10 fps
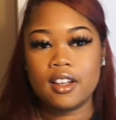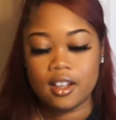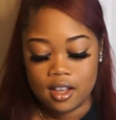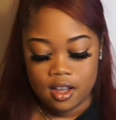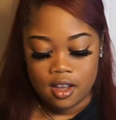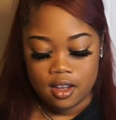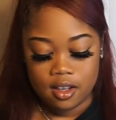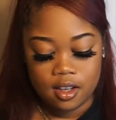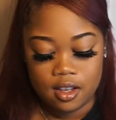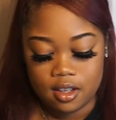
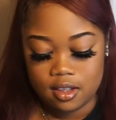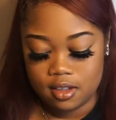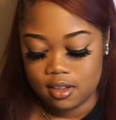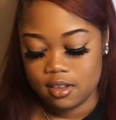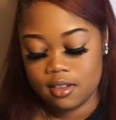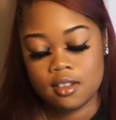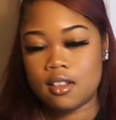Nobody speaks.